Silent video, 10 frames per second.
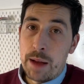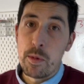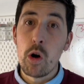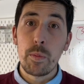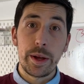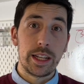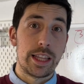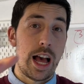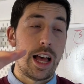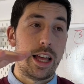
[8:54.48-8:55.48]
hoping
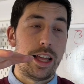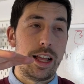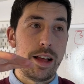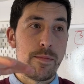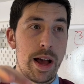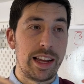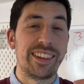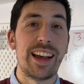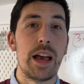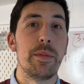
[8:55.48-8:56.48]
that my
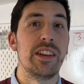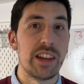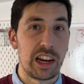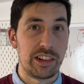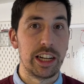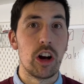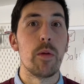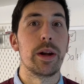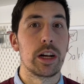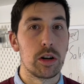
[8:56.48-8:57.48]
excitement is actually
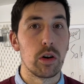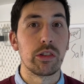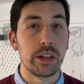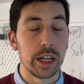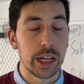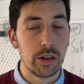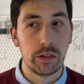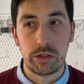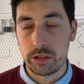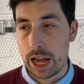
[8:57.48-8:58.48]
coming across here,
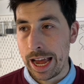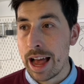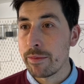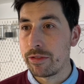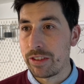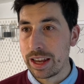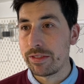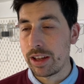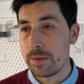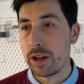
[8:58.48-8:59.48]
because I am
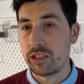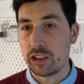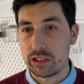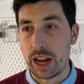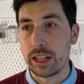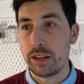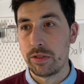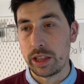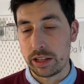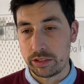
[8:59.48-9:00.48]
very much excited
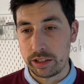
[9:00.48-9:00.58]
for this